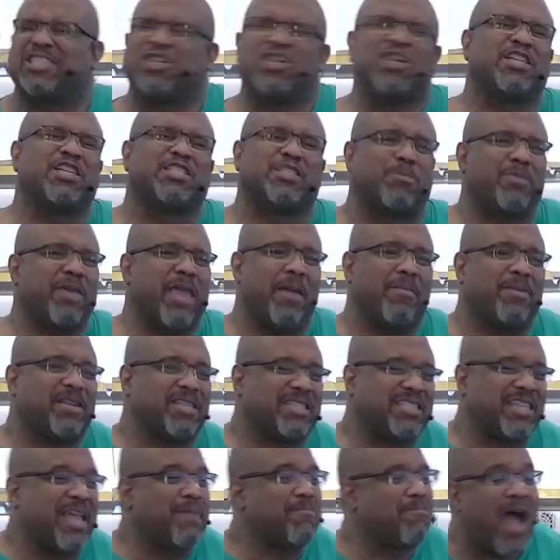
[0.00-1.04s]
to be able to say,
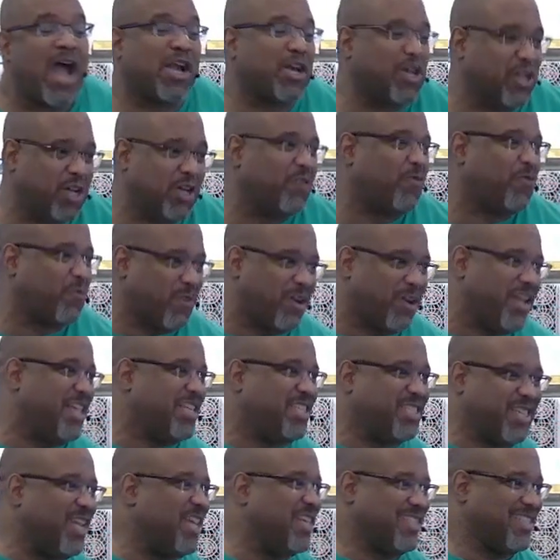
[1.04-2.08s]
my good friend
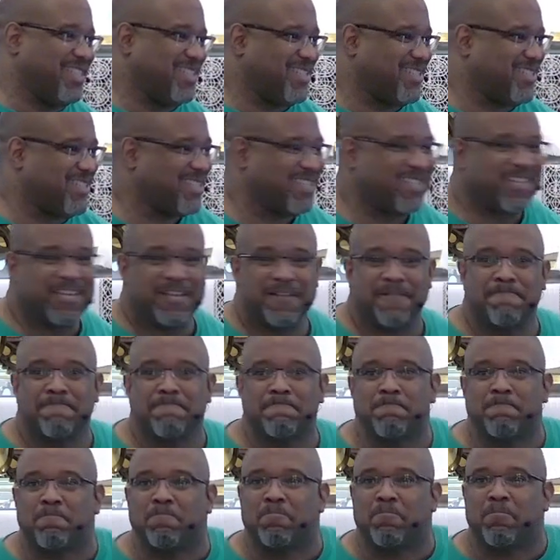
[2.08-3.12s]
Jesus.
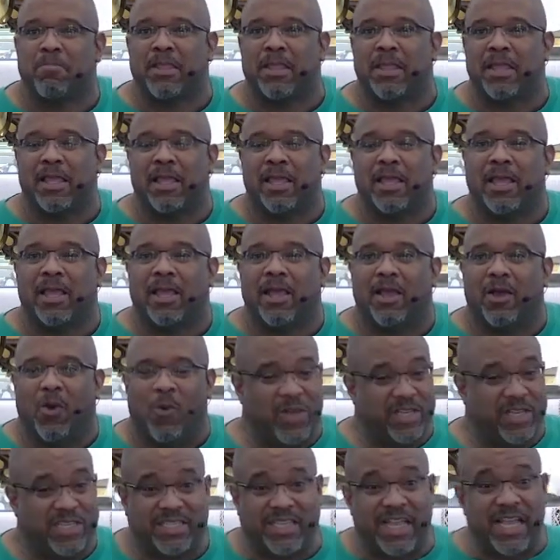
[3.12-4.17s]
We
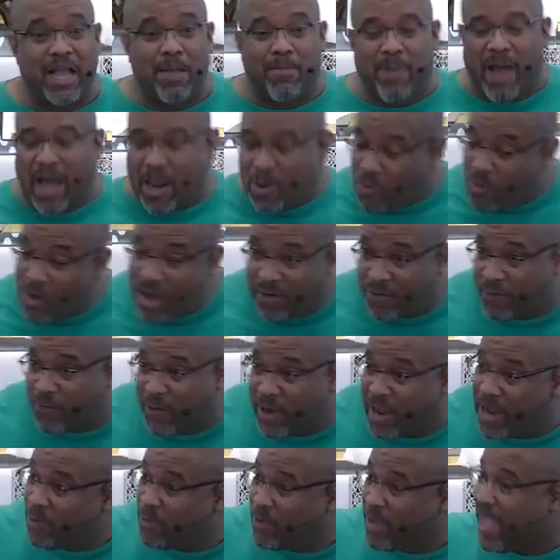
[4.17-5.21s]
sing about what a friend
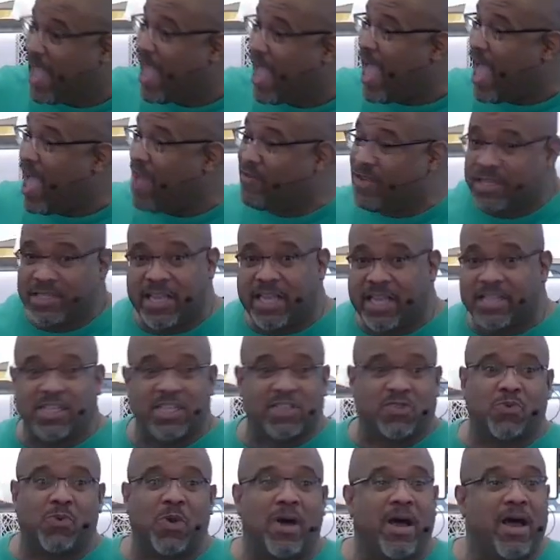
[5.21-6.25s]
we have in Jesus,
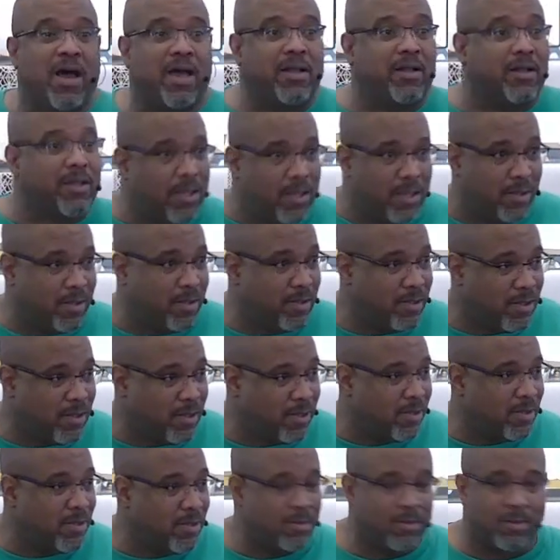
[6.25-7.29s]
what?
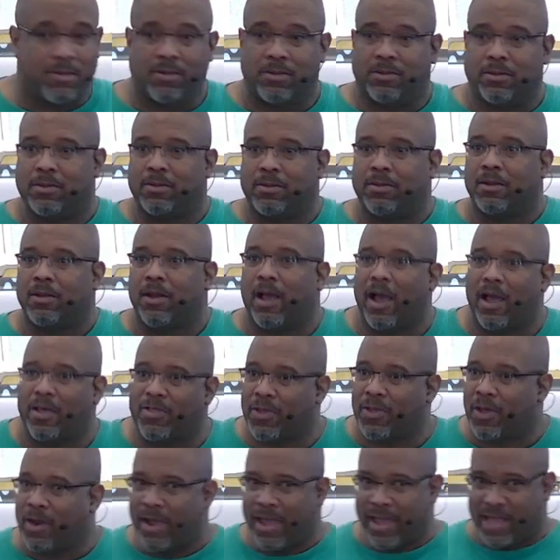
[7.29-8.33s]
I thought
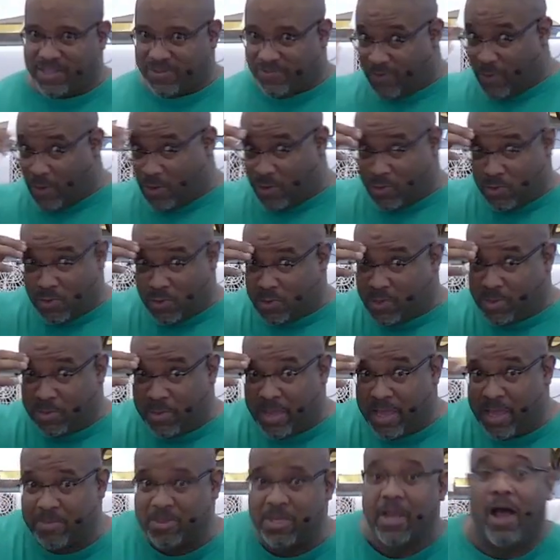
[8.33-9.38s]
I had some folks who knew some hymns.
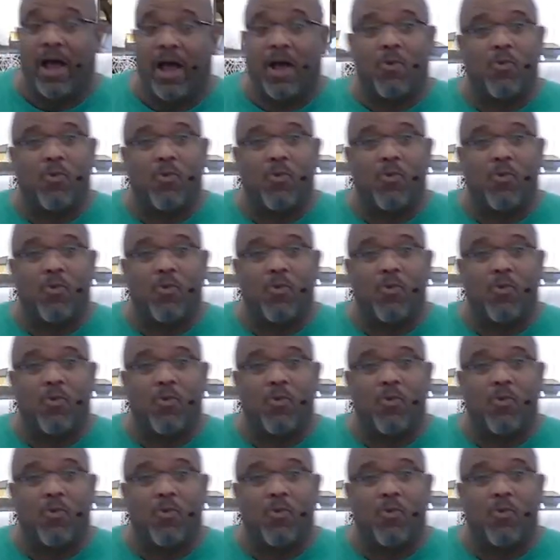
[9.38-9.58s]
Uh, what a